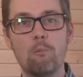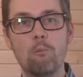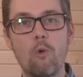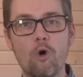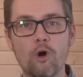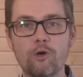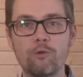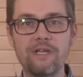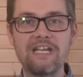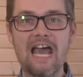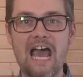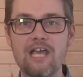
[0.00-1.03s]
More
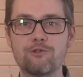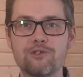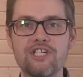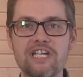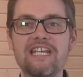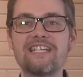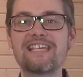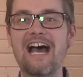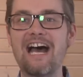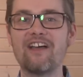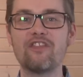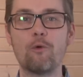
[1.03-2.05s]
green hydrogen is
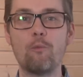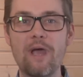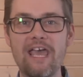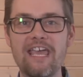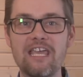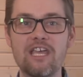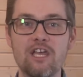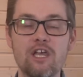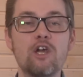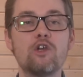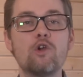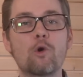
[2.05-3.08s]
on the way.
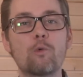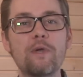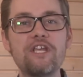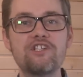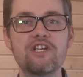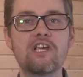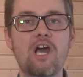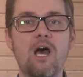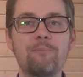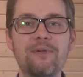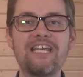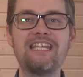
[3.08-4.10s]
Norwegian
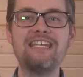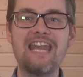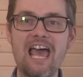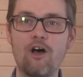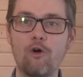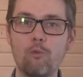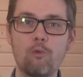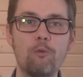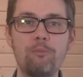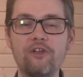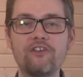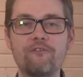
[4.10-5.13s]
company Nel will
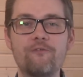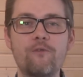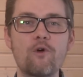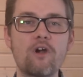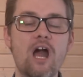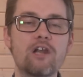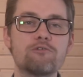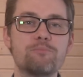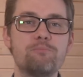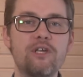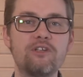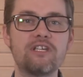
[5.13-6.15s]
build a $400
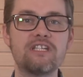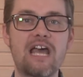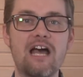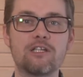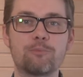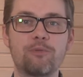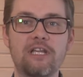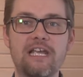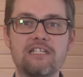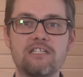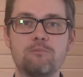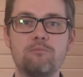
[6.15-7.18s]
million
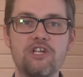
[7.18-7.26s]
plant in